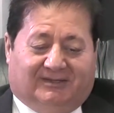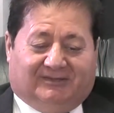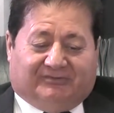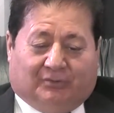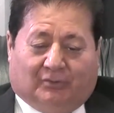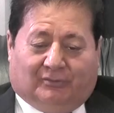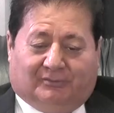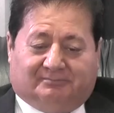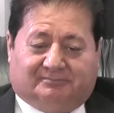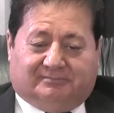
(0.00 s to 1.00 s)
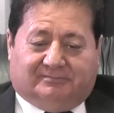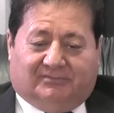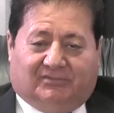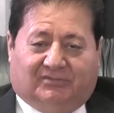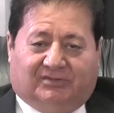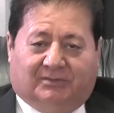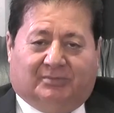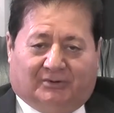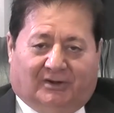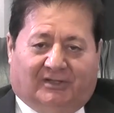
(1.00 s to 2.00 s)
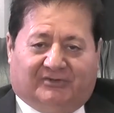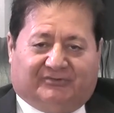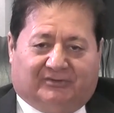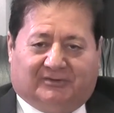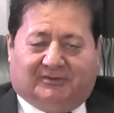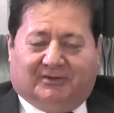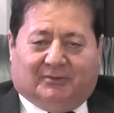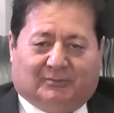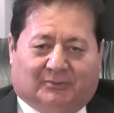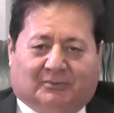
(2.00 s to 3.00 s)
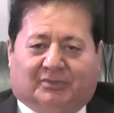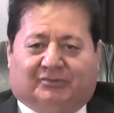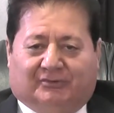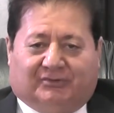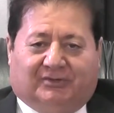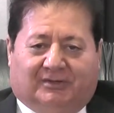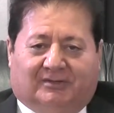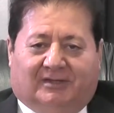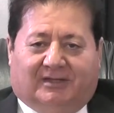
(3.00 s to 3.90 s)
So, keep the relation with Turkey